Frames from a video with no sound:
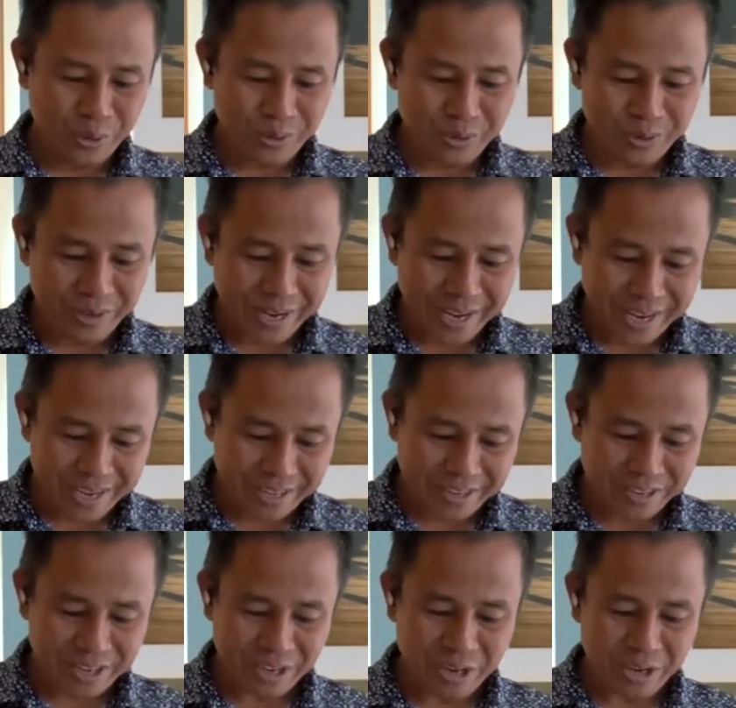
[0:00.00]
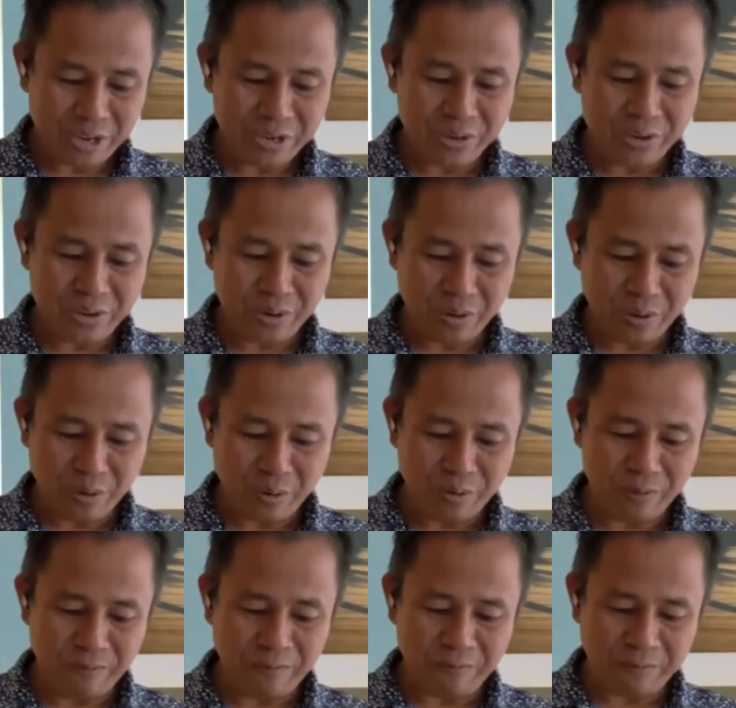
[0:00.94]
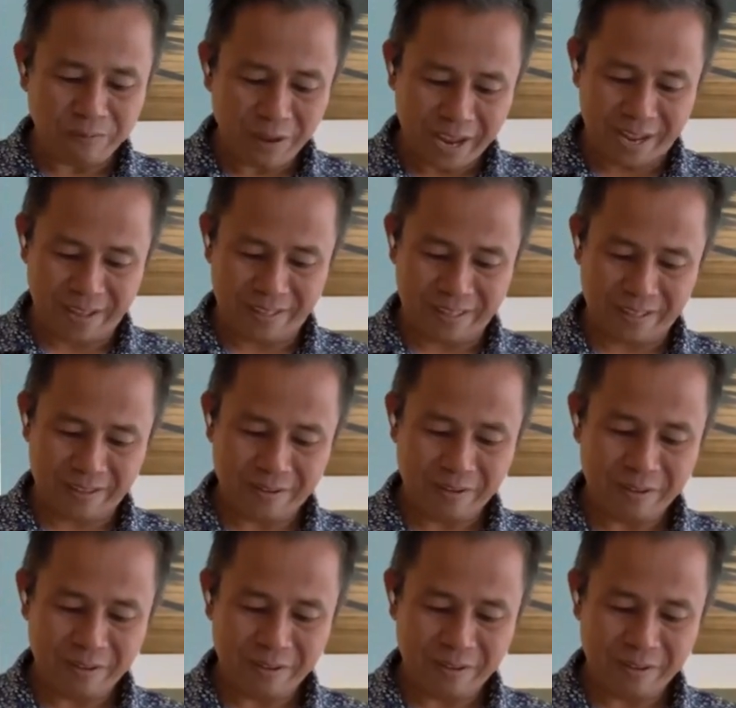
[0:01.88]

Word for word: create your own faith